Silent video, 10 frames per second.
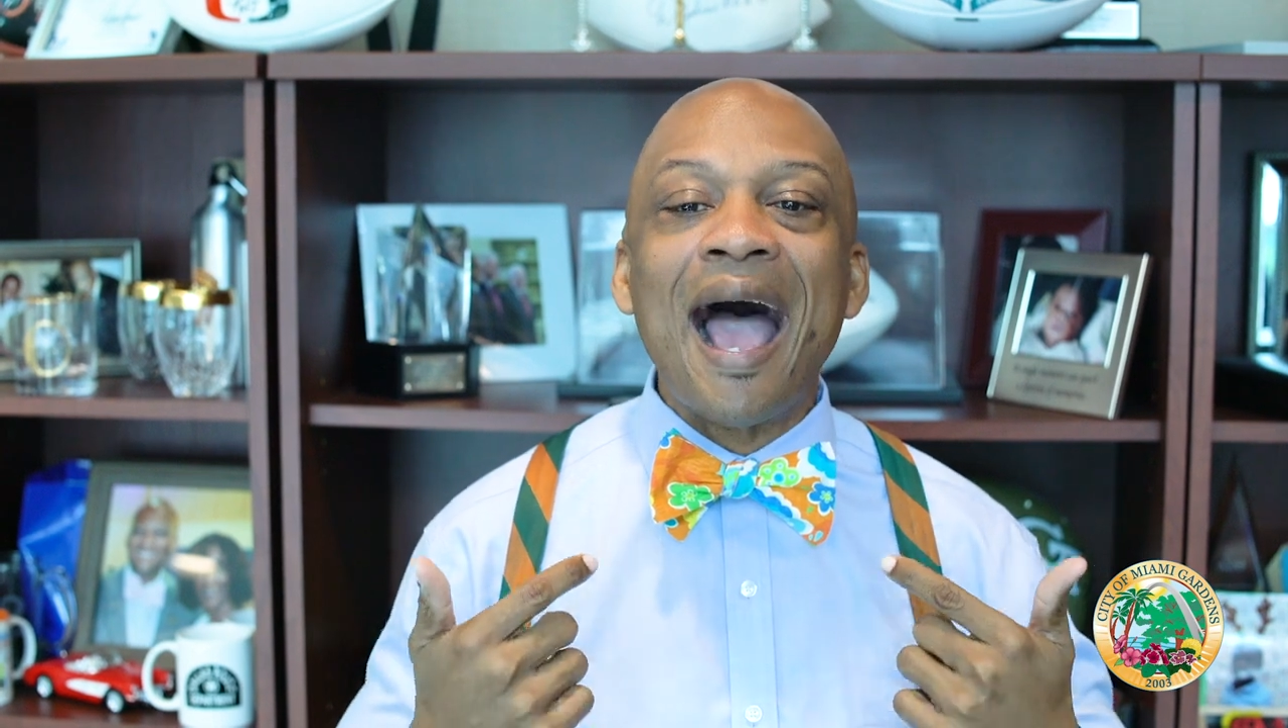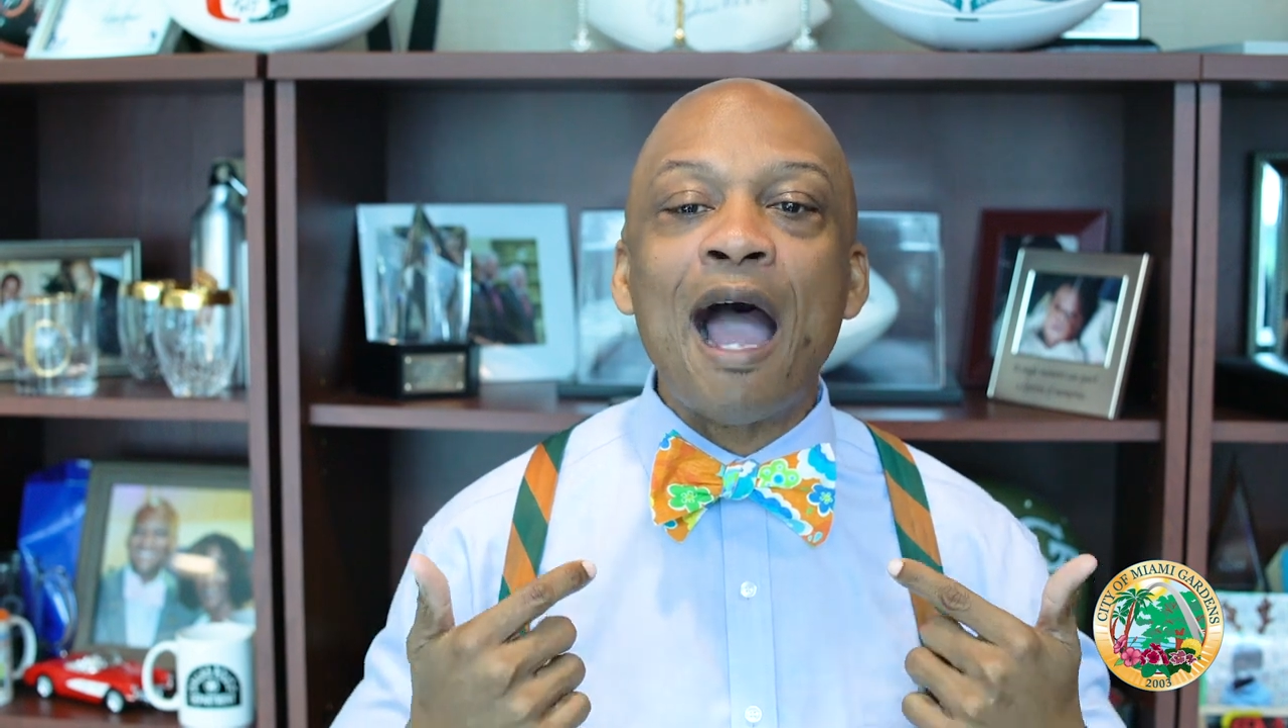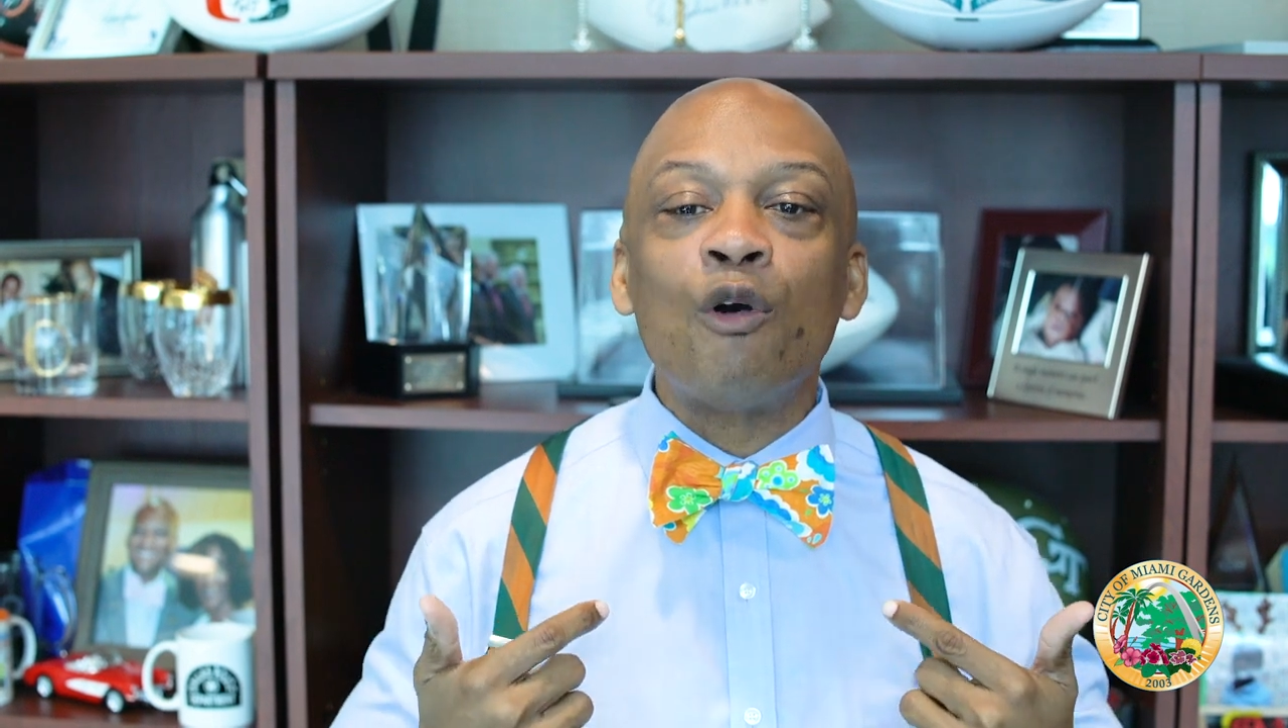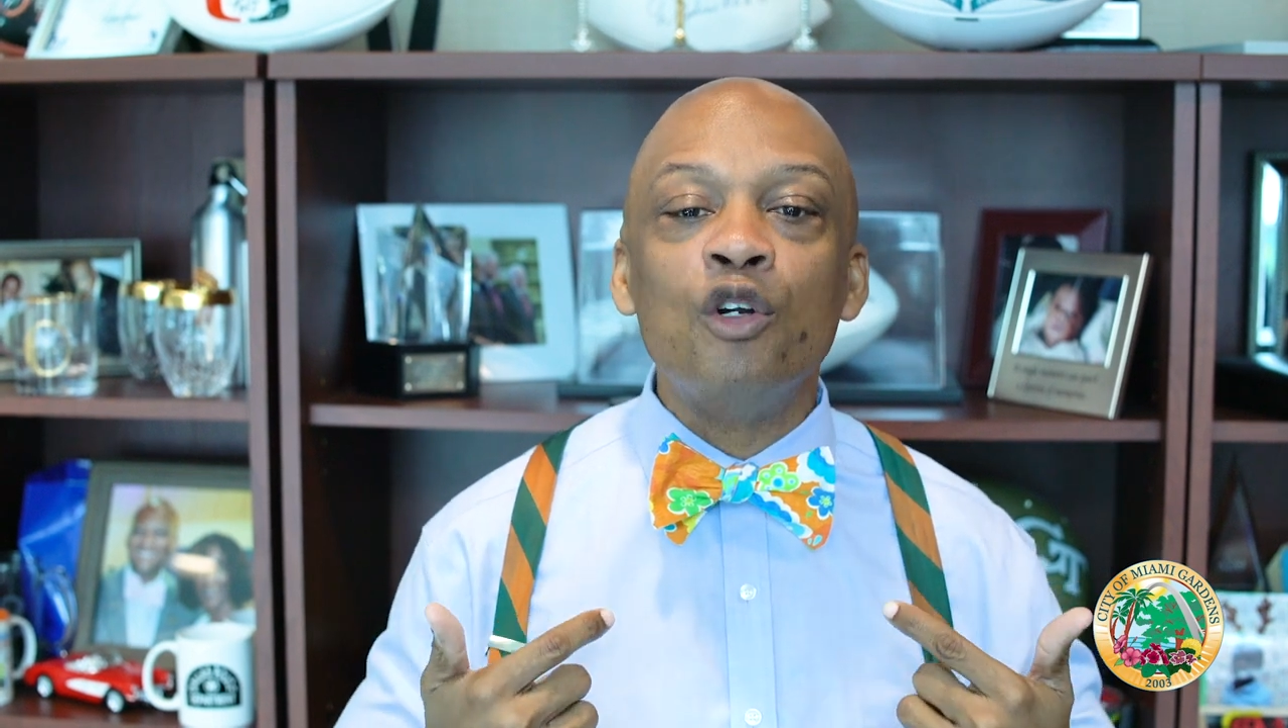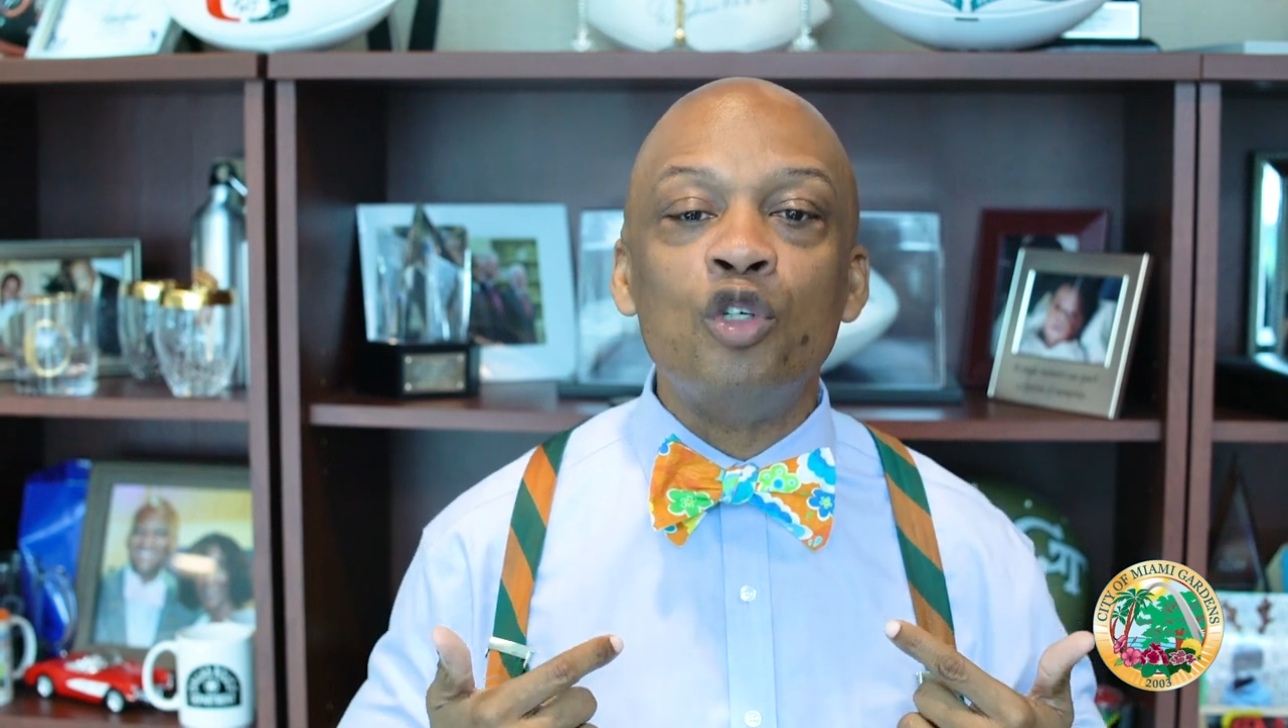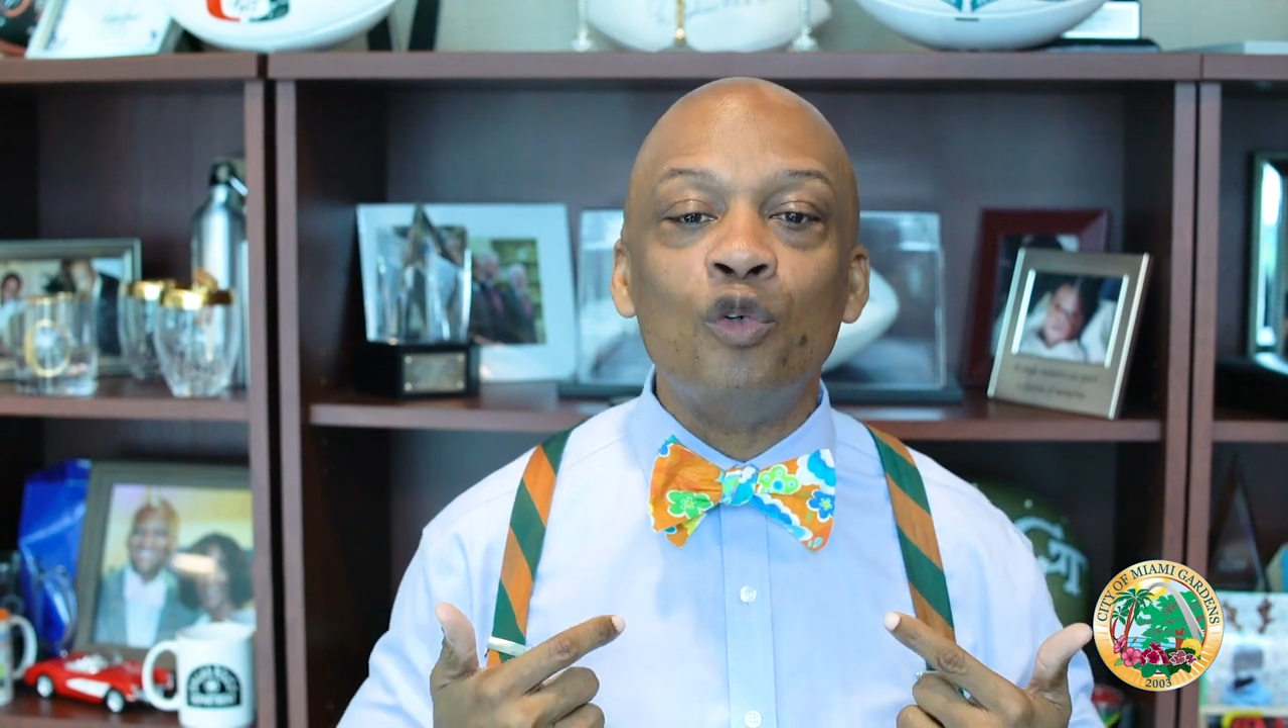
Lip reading: our new